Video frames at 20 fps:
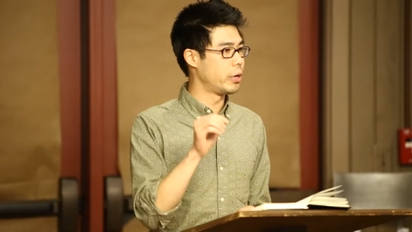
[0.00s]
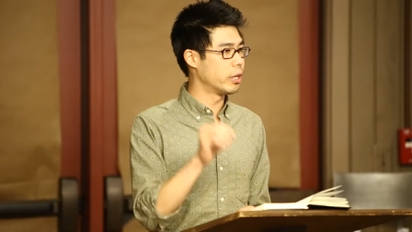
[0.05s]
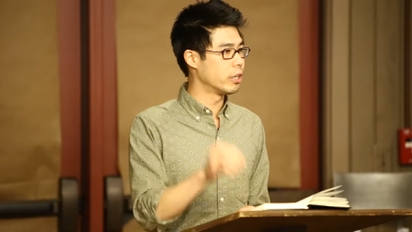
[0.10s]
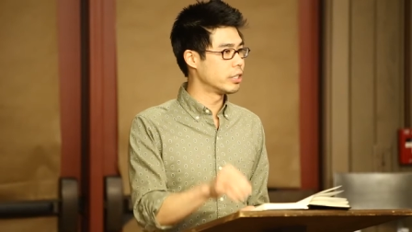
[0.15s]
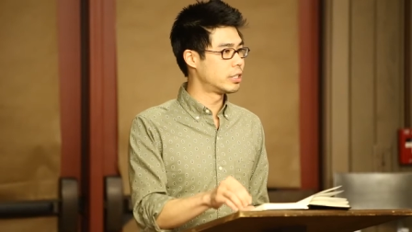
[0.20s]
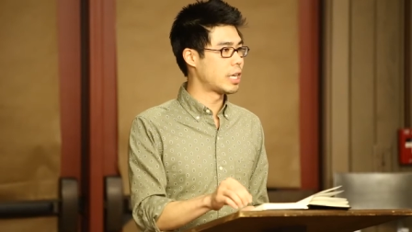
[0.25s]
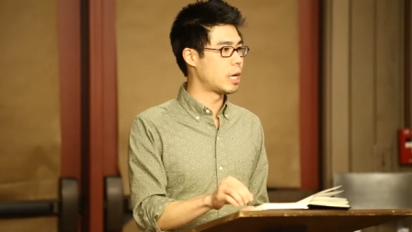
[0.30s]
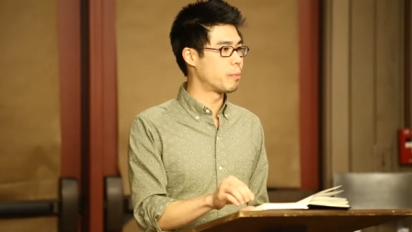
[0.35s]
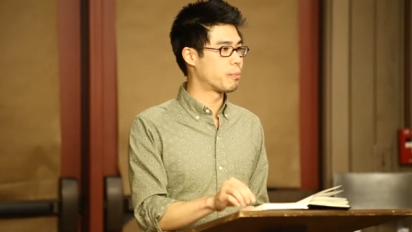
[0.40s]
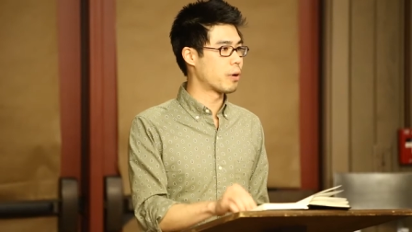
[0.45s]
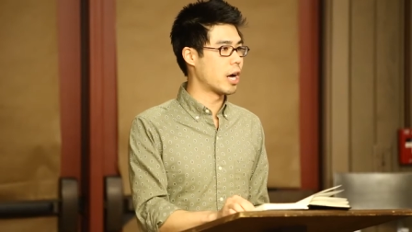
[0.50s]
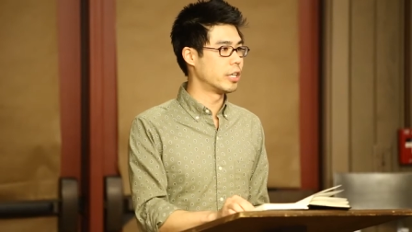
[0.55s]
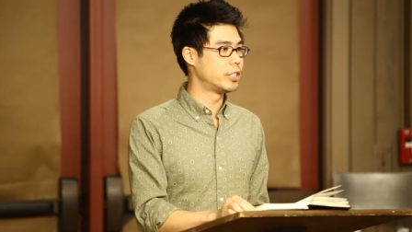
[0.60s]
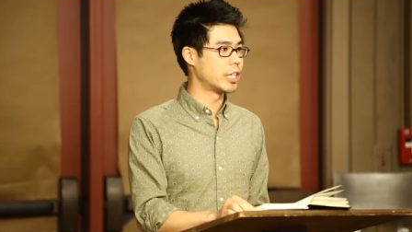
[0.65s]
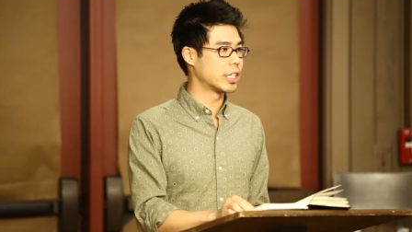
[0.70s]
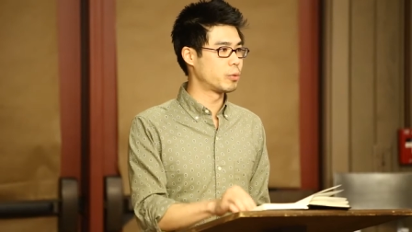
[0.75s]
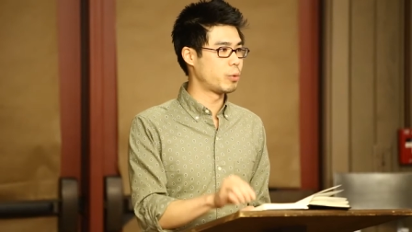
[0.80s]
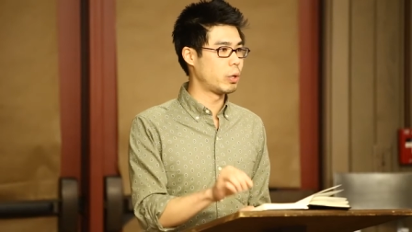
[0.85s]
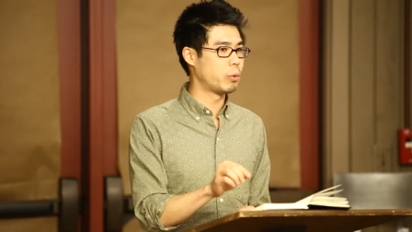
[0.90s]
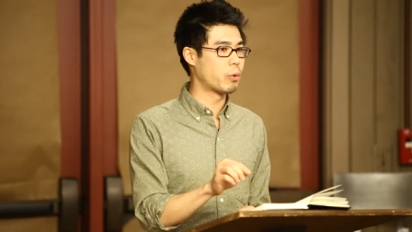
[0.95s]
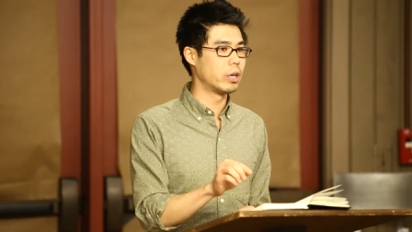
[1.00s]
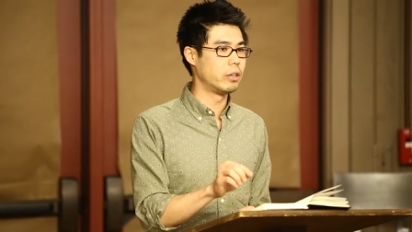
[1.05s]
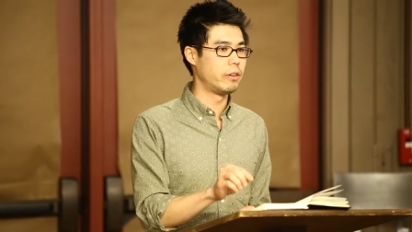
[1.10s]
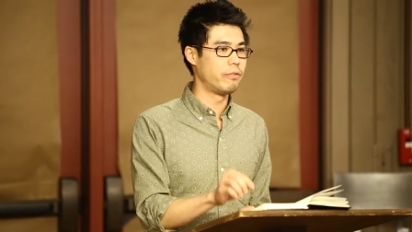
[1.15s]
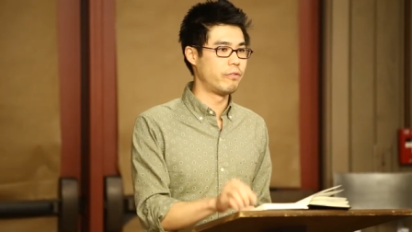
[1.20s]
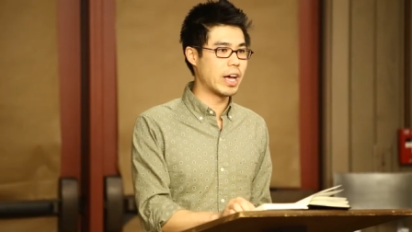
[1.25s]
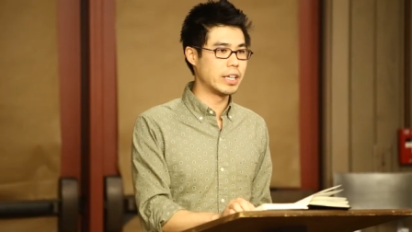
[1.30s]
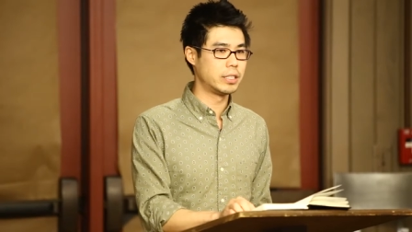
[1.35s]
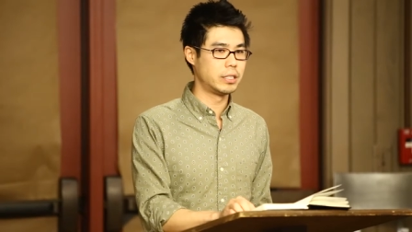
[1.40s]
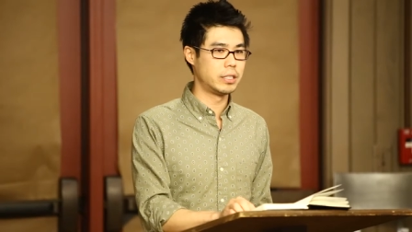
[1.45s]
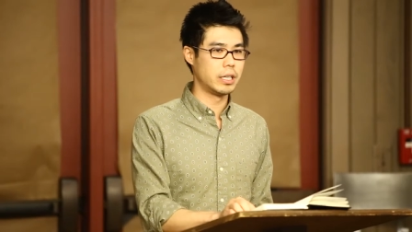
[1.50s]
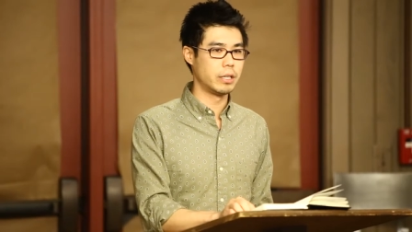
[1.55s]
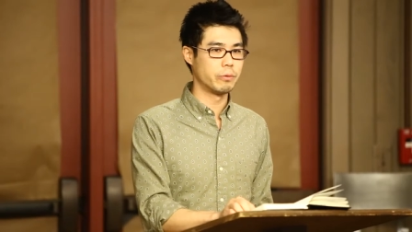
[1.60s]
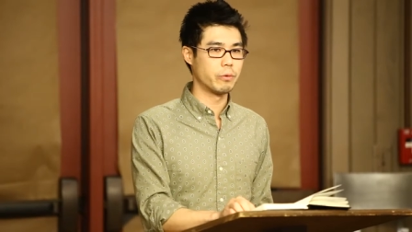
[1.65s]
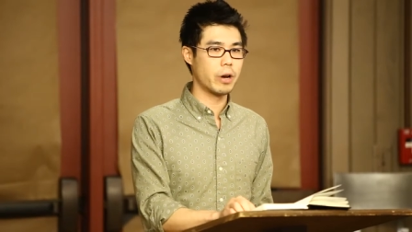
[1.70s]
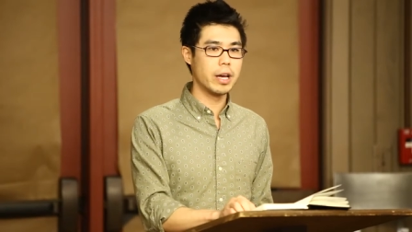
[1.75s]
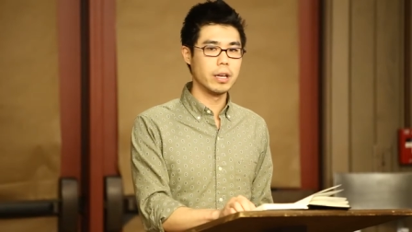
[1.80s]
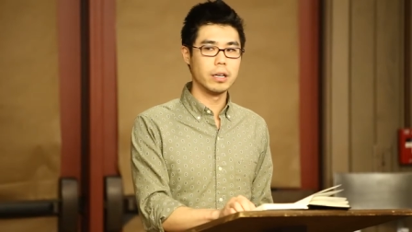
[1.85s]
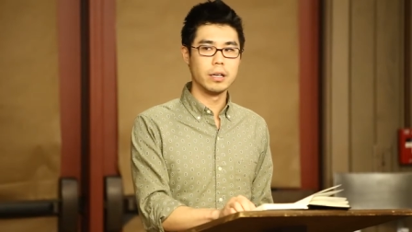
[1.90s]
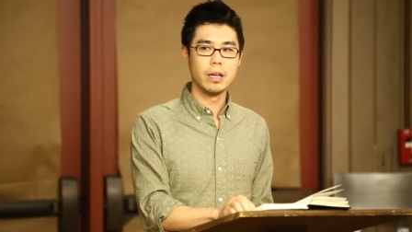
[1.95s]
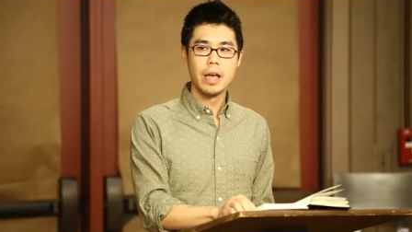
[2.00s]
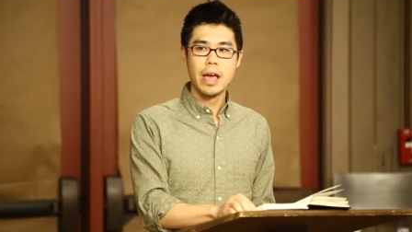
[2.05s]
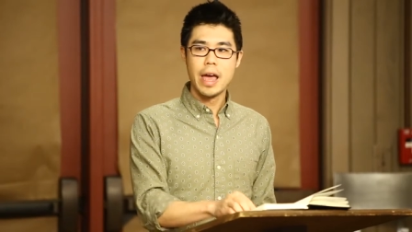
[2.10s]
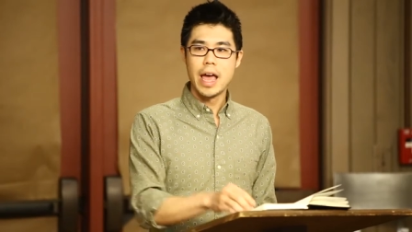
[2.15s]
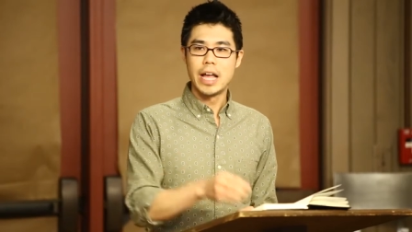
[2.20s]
real estate projects we want to invest in, right?